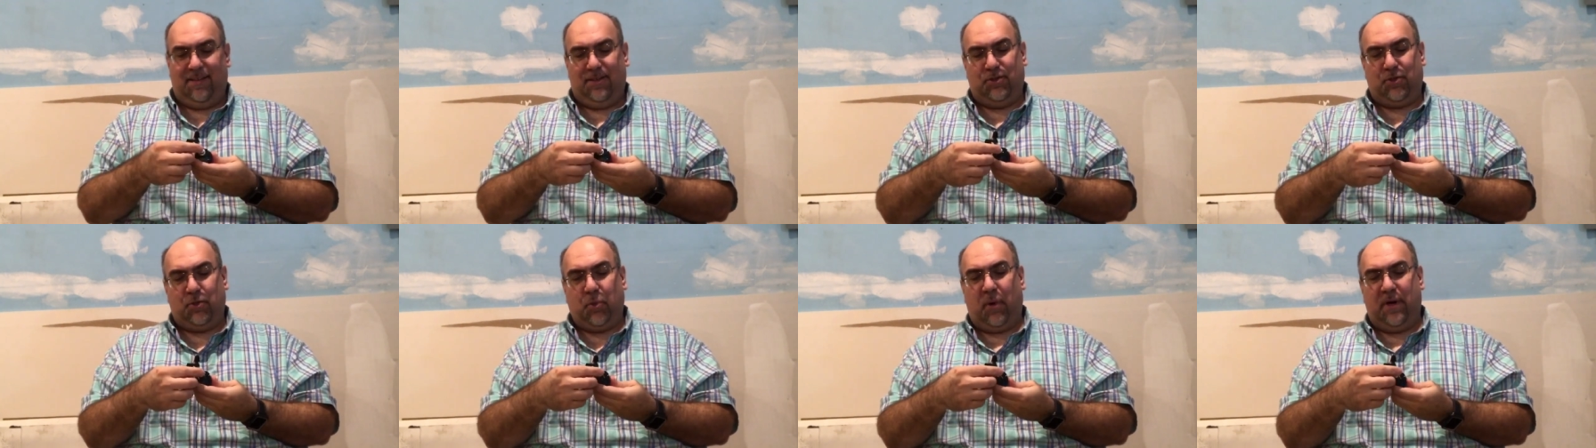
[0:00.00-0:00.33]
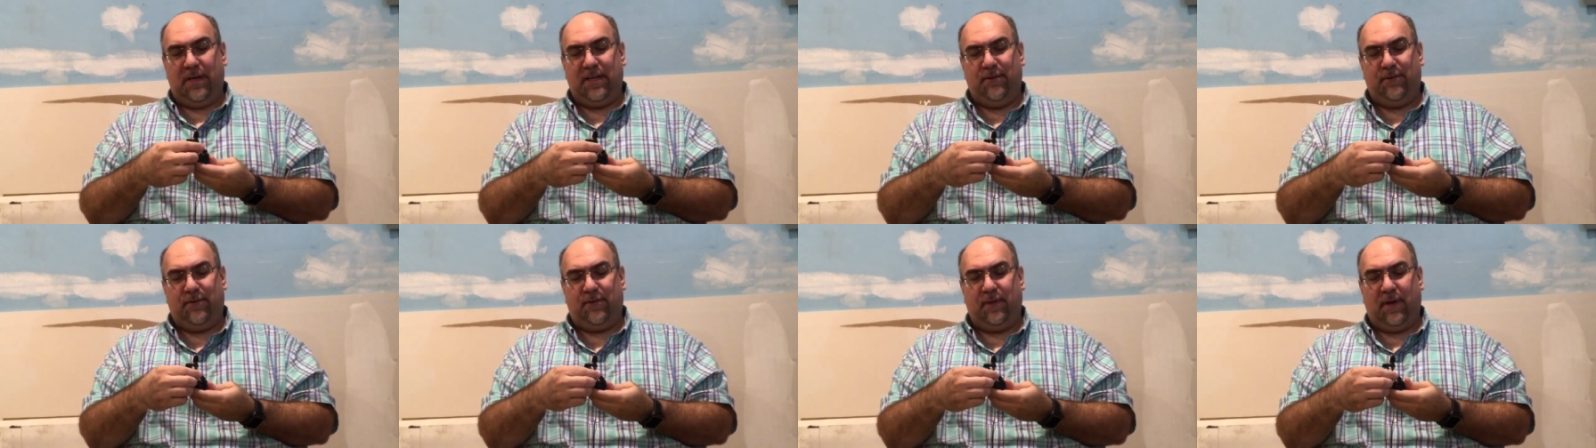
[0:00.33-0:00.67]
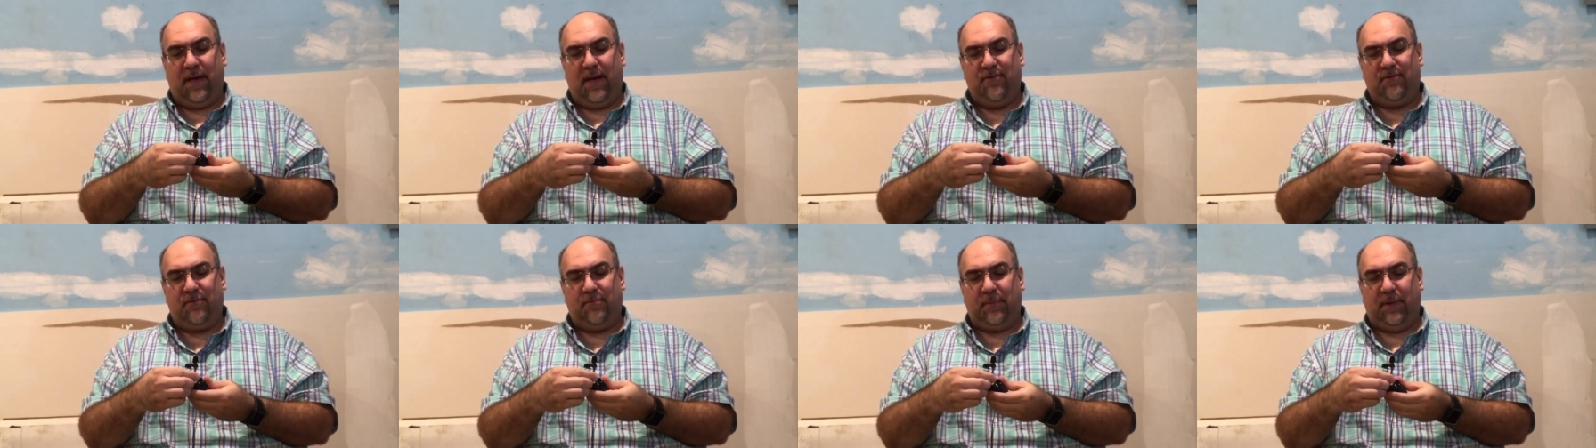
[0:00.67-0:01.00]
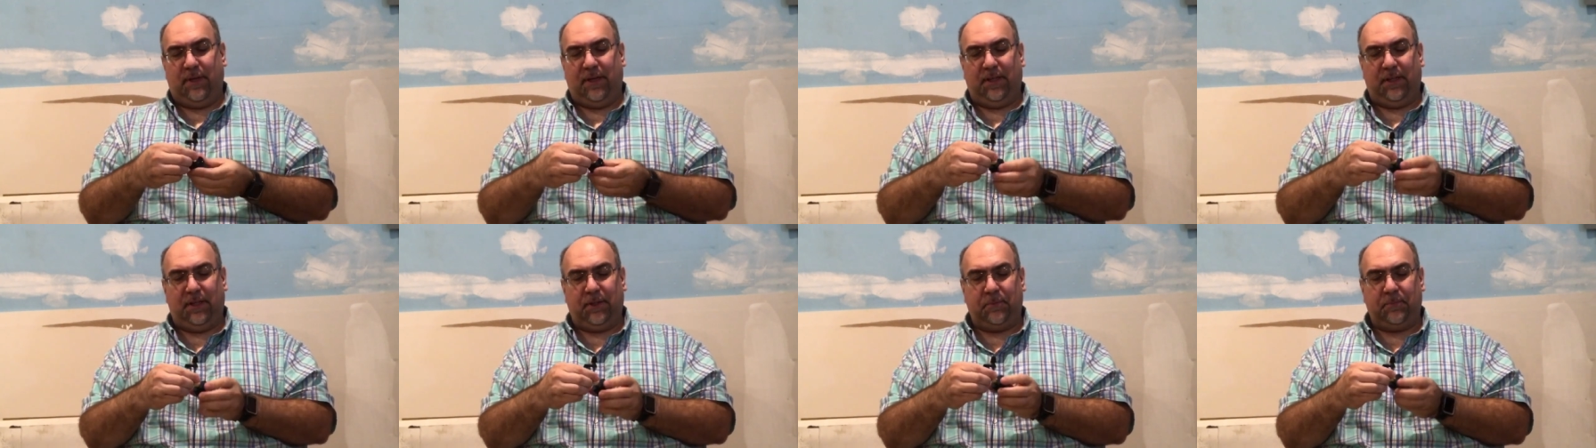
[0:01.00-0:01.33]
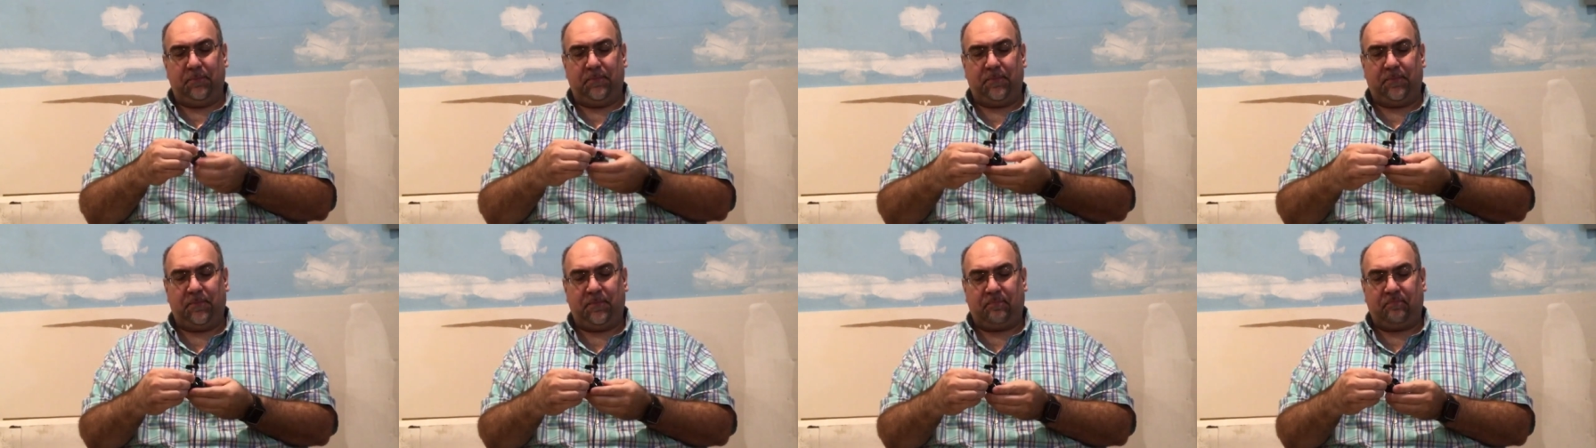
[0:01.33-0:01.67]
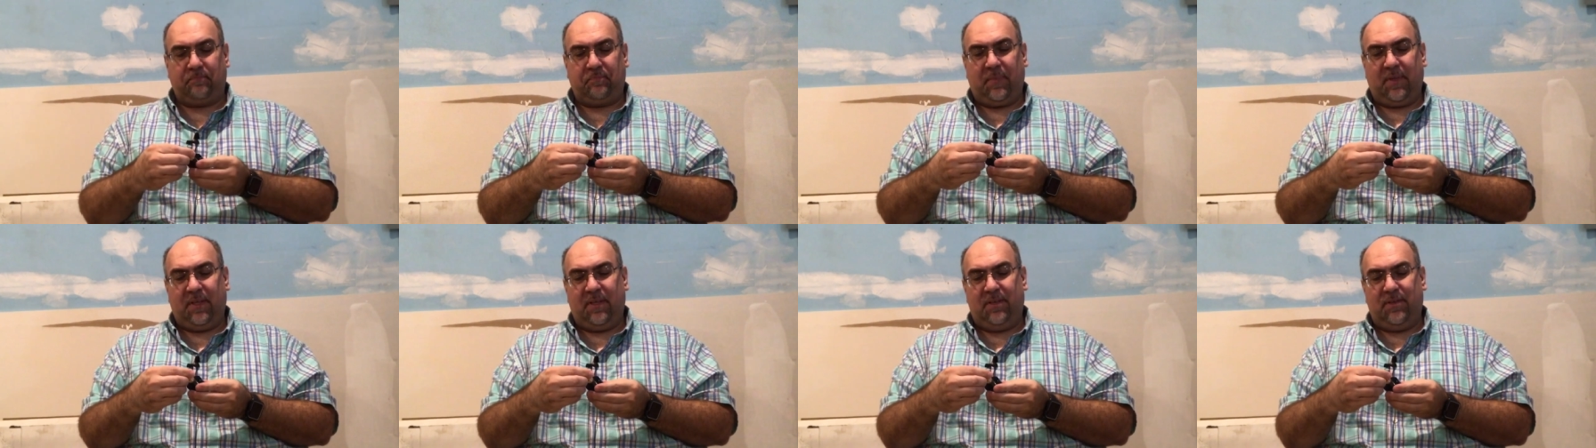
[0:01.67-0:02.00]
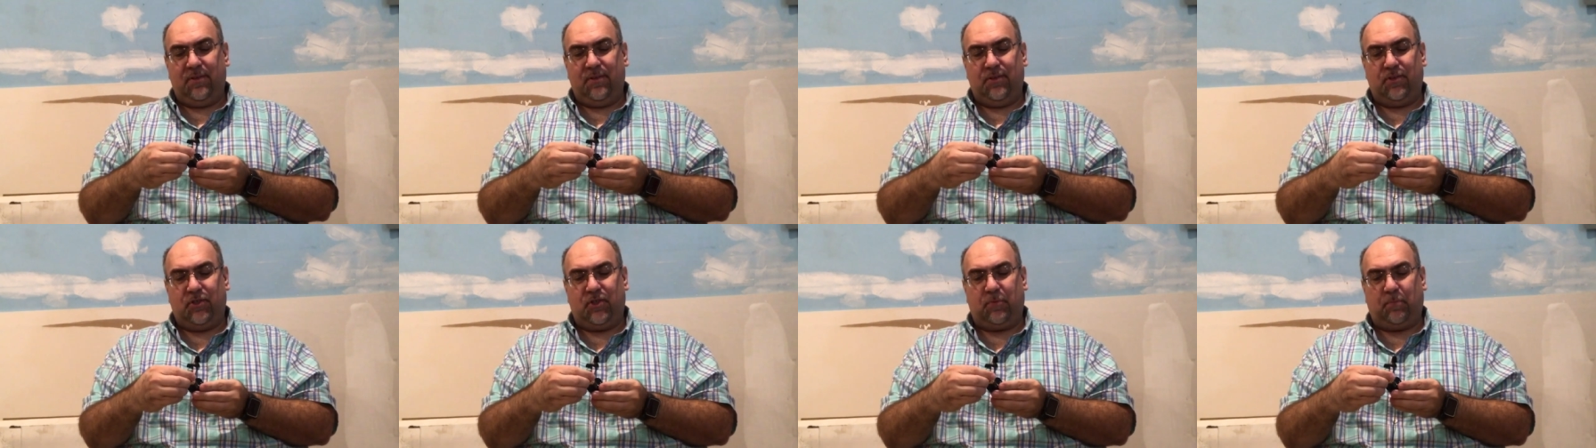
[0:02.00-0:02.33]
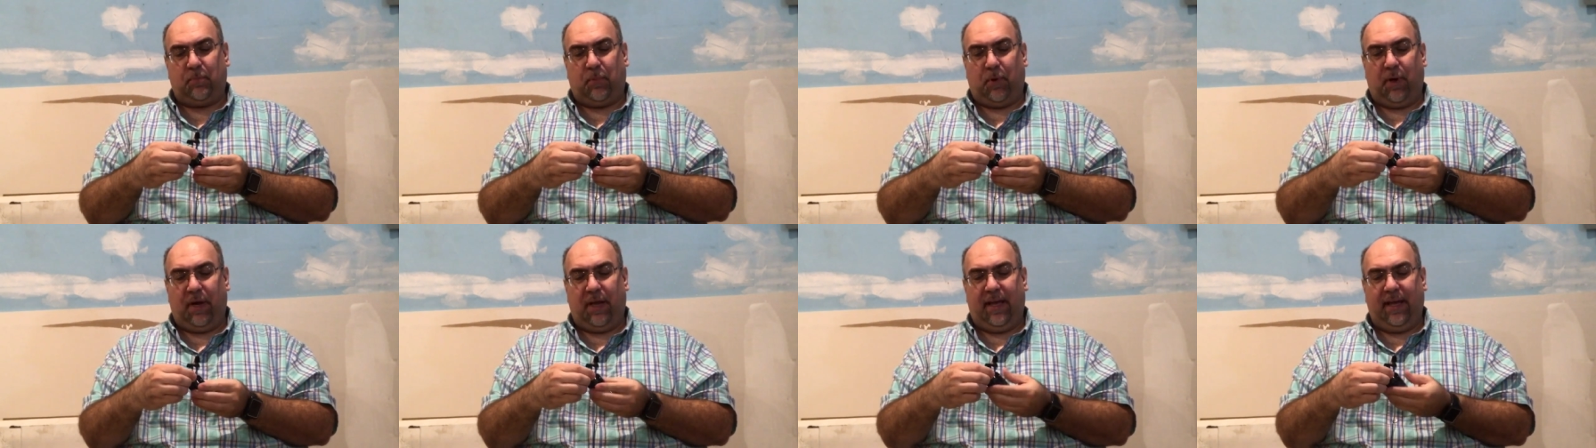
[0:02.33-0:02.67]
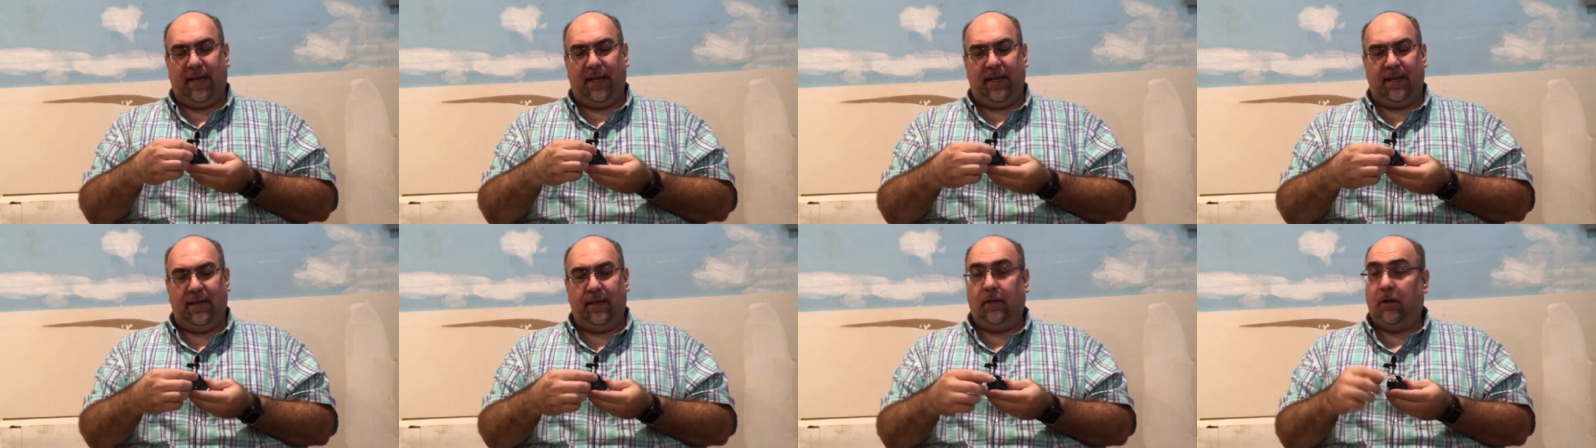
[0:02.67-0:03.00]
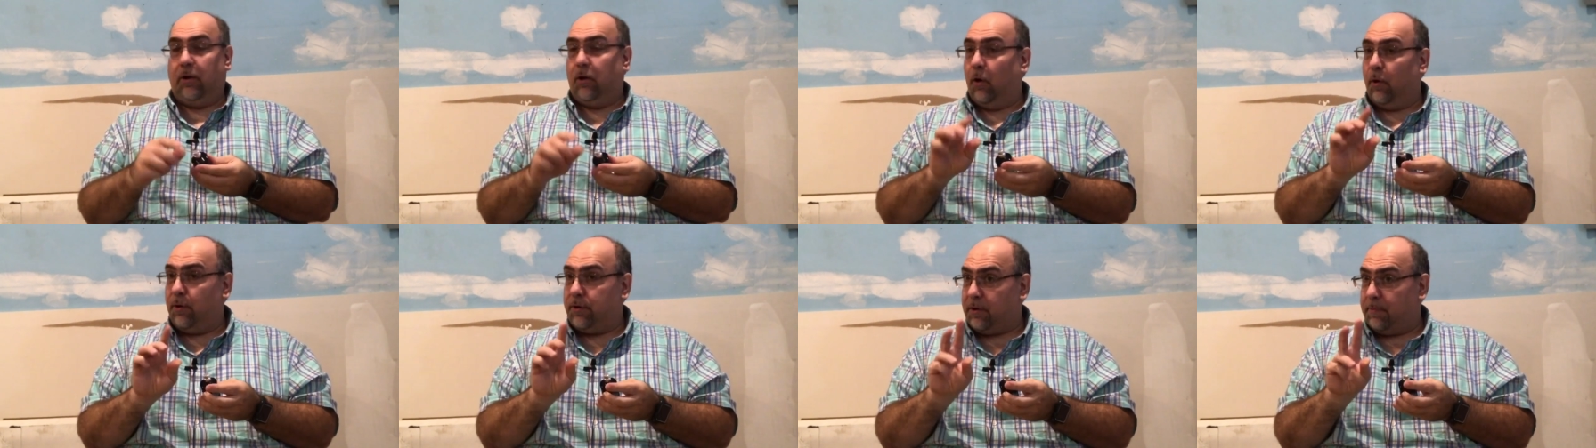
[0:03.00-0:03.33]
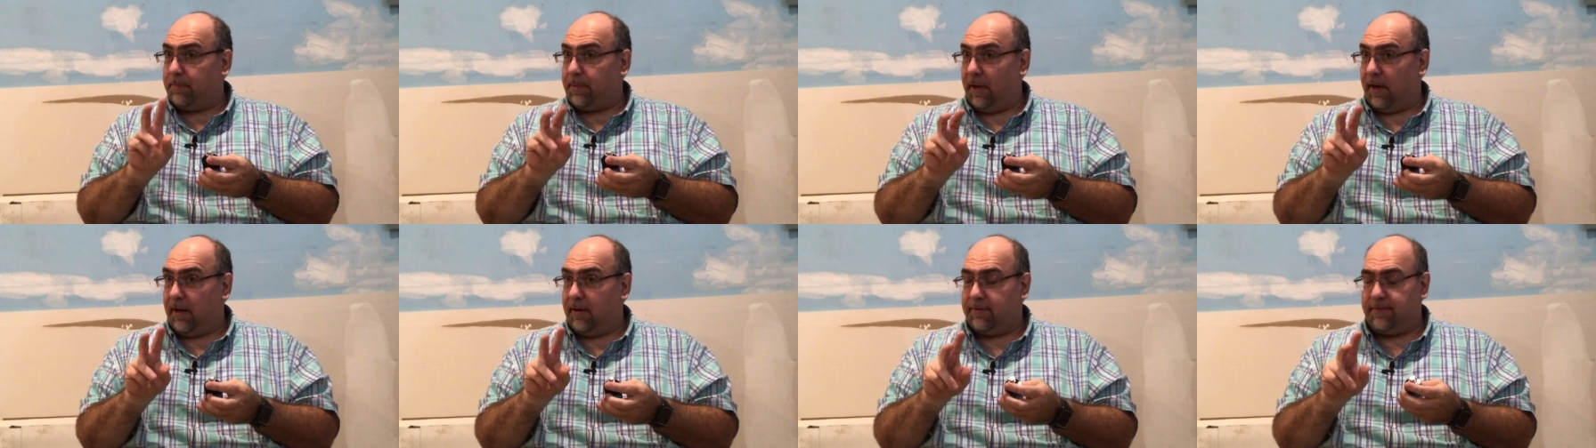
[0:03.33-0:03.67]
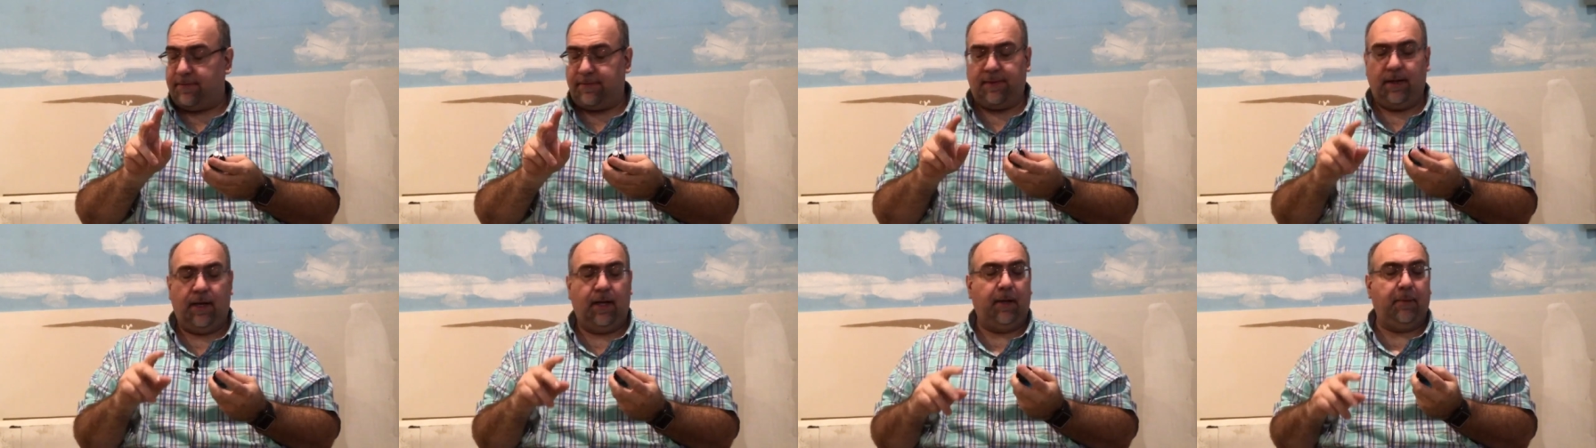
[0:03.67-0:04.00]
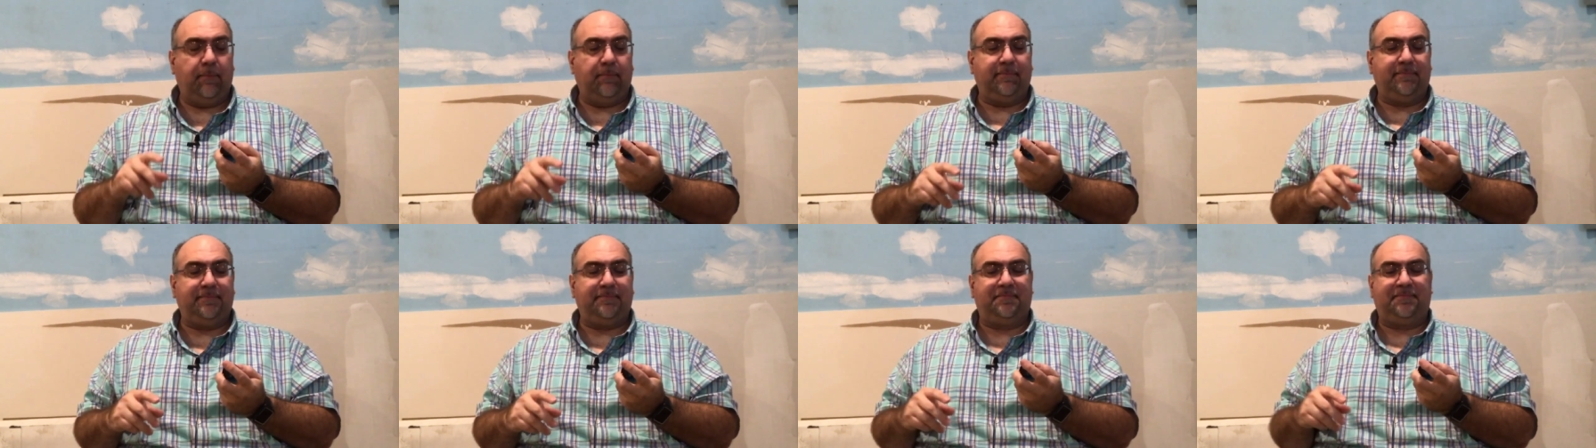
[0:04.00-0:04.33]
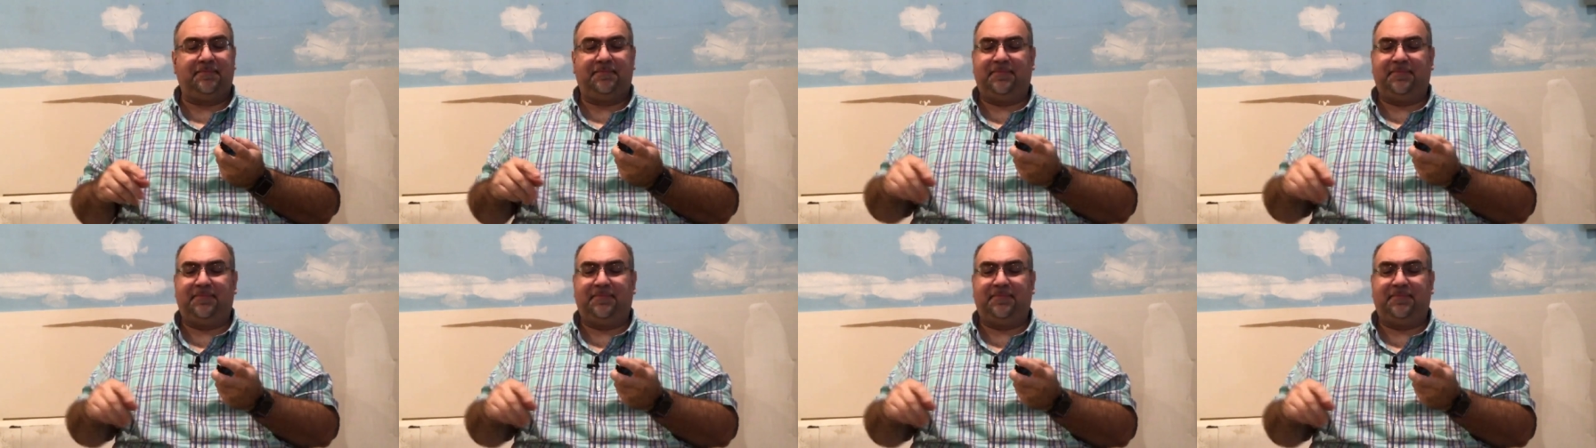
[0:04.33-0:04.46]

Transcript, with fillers: 25 mil spray eau de parfum.